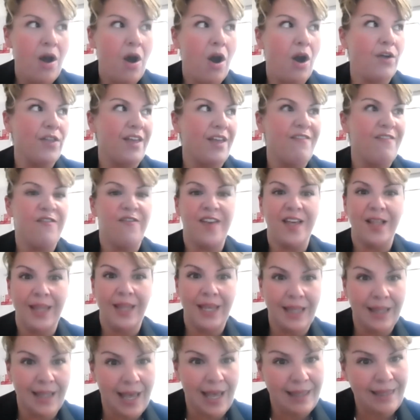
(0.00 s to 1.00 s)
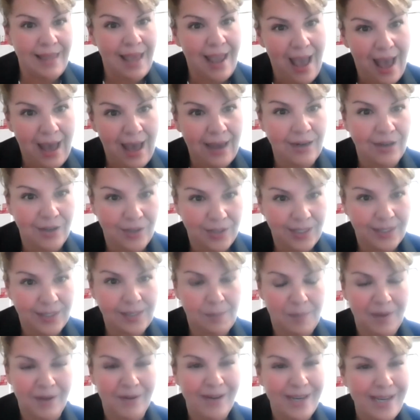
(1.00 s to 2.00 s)
Are they feeling like they had a good
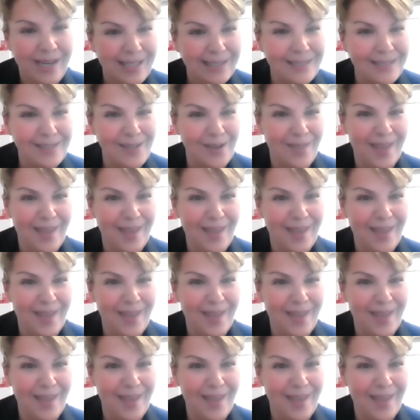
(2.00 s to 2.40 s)
experience?